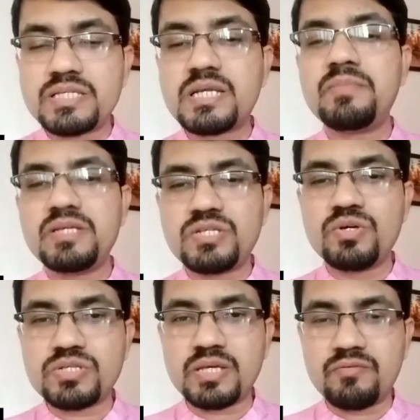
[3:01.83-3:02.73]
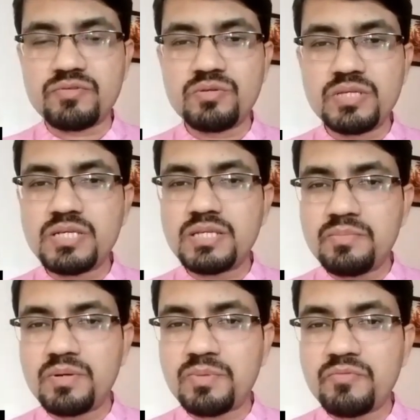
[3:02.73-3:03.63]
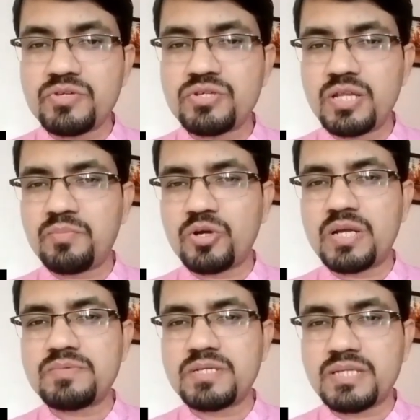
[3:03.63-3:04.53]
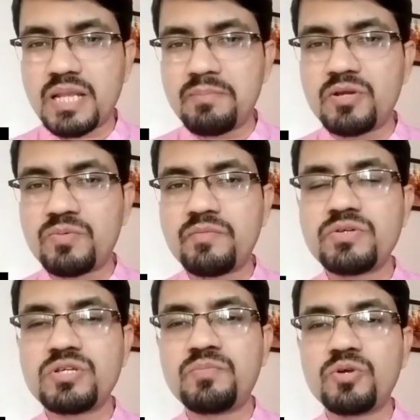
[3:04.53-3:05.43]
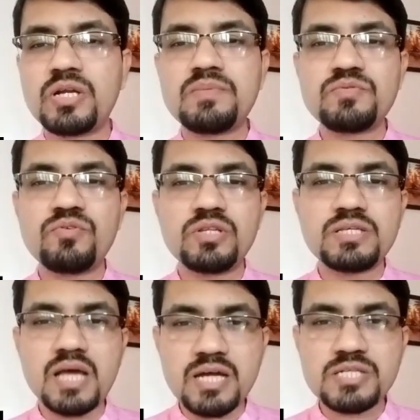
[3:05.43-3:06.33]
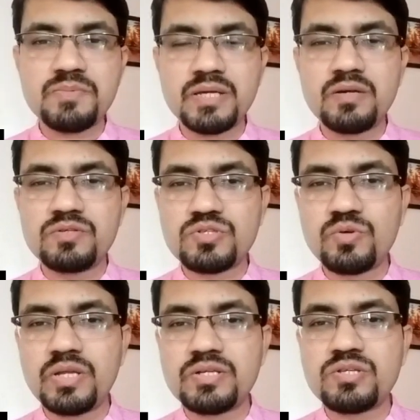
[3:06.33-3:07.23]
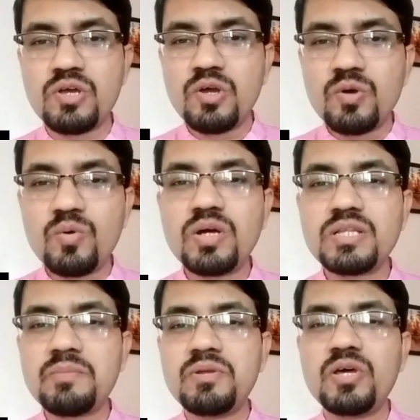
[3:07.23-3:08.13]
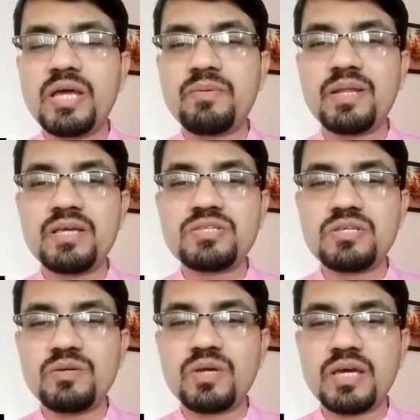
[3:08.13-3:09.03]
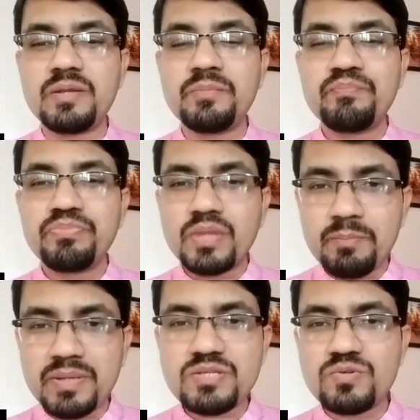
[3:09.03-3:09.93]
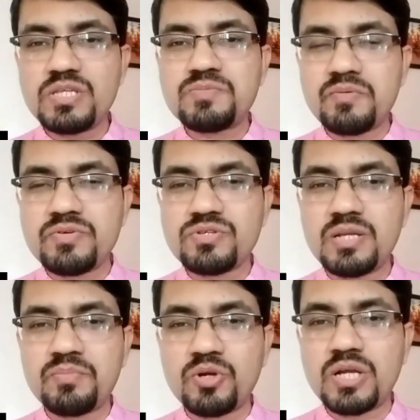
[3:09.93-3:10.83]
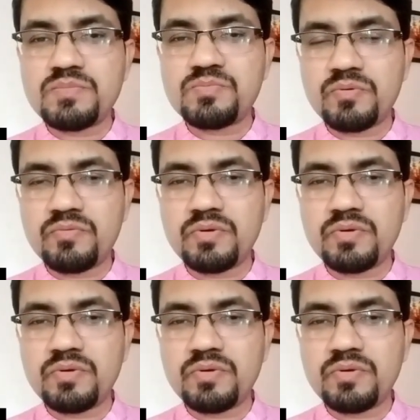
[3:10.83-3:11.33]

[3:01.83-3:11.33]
establish yourself. So these are the professional programs. There is a number of professional programs for these arts background students who are the below average. You can pursue these professional programs.